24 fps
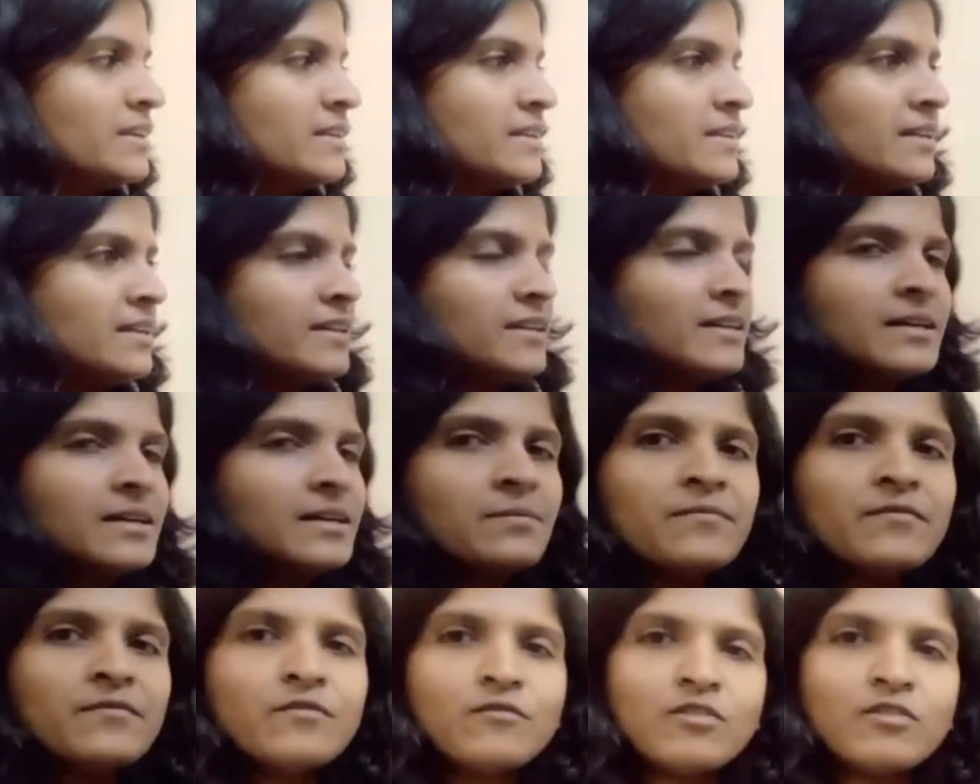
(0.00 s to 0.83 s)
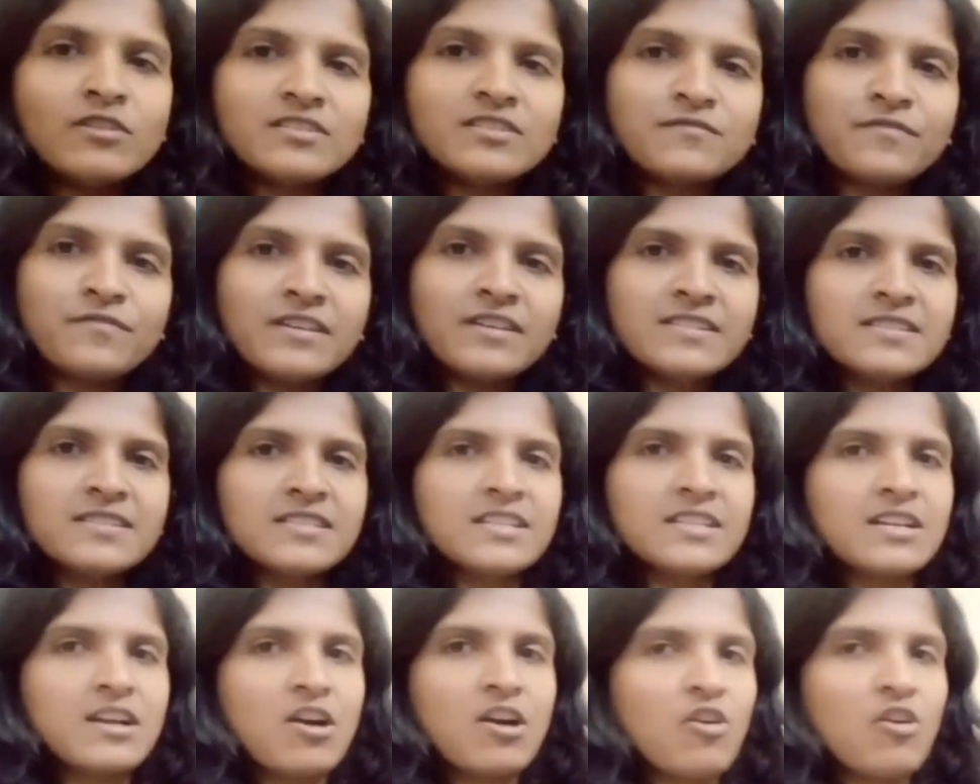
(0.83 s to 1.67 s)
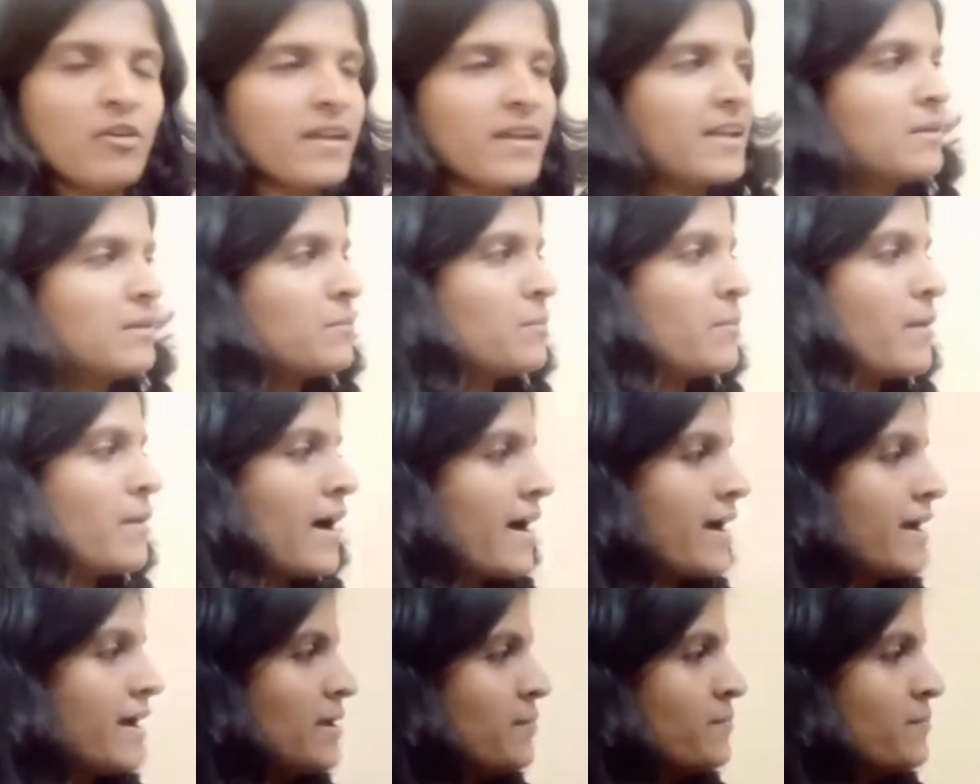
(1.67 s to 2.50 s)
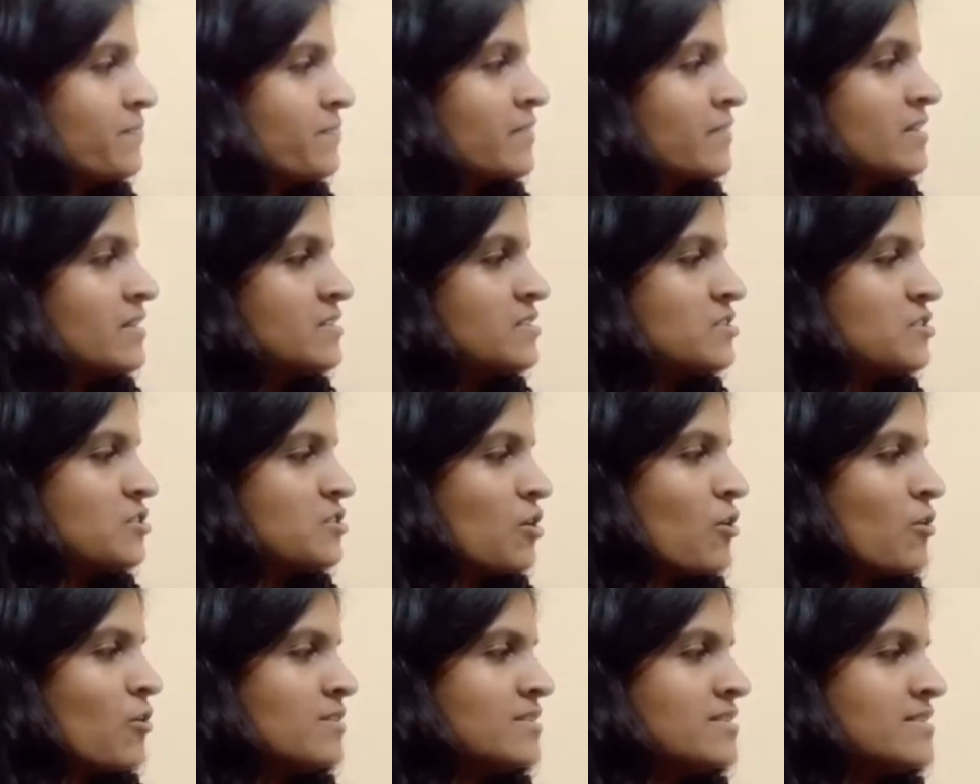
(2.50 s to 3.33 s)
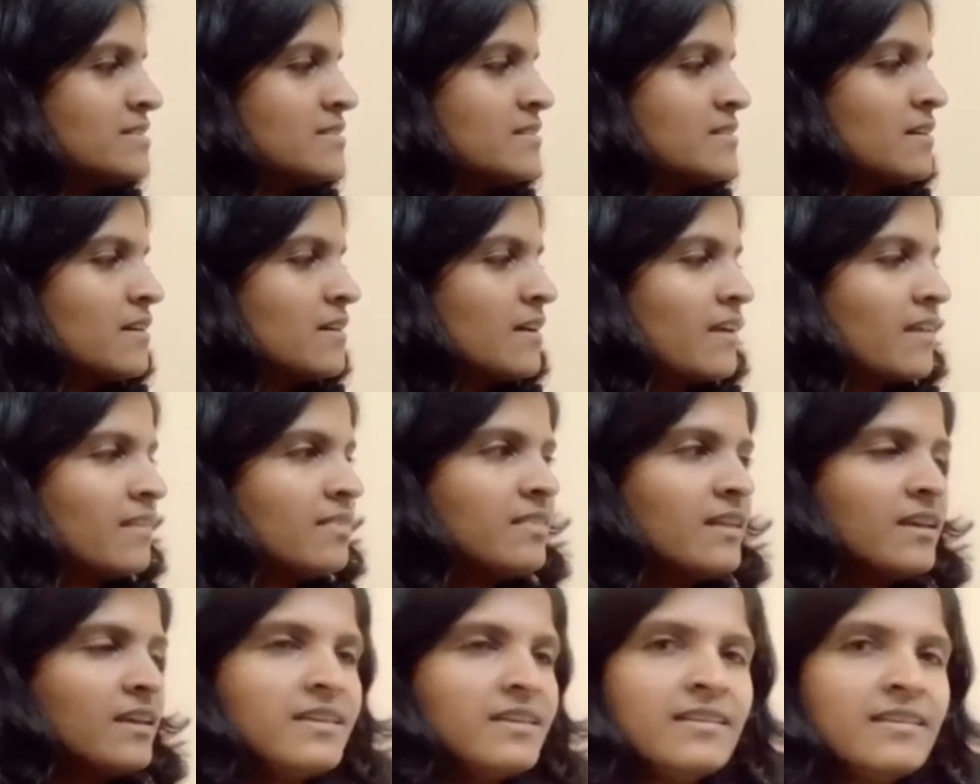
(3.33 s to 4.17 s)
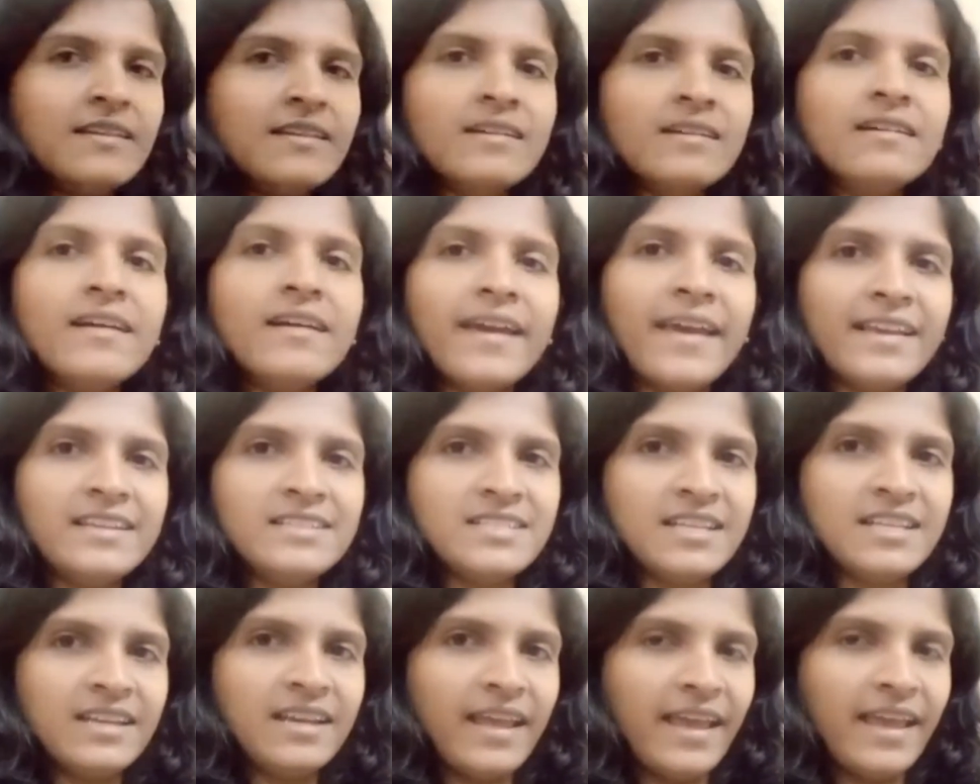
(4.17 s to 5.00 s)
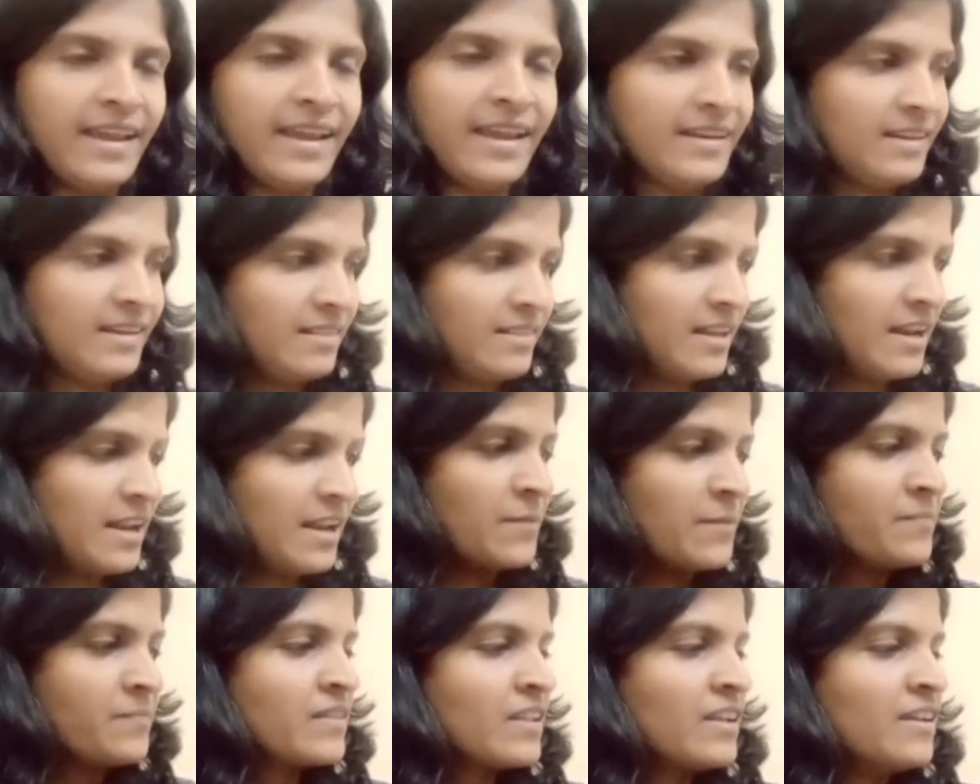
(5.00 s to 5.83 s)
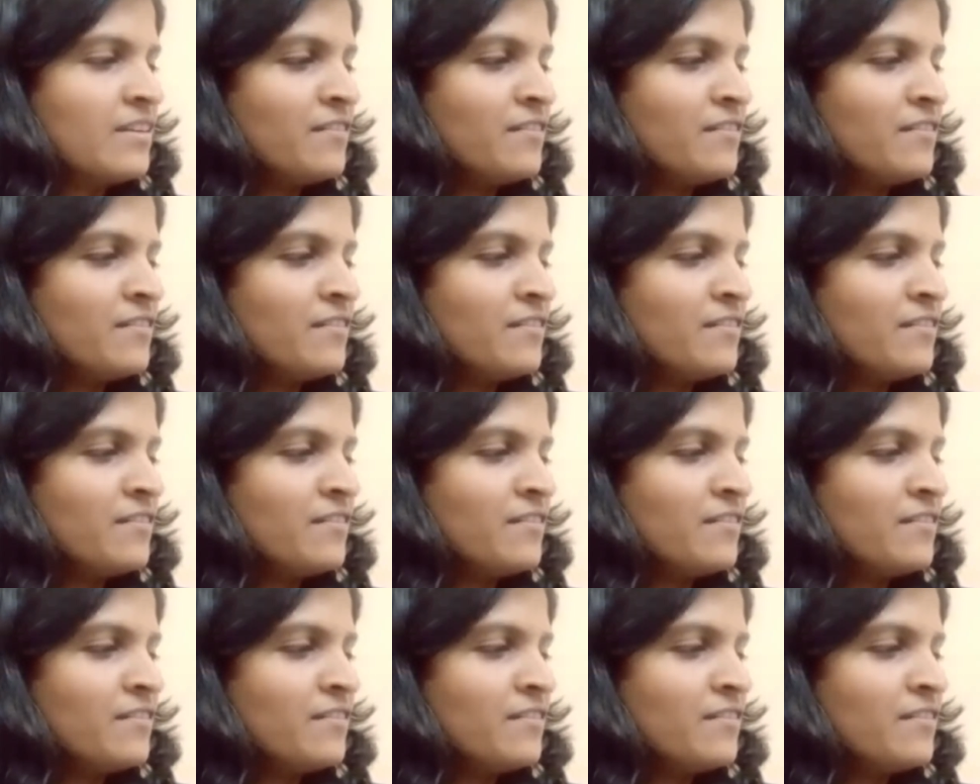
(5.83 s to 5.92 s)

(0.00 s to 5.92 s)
term was first coined by Charles in the year 1883.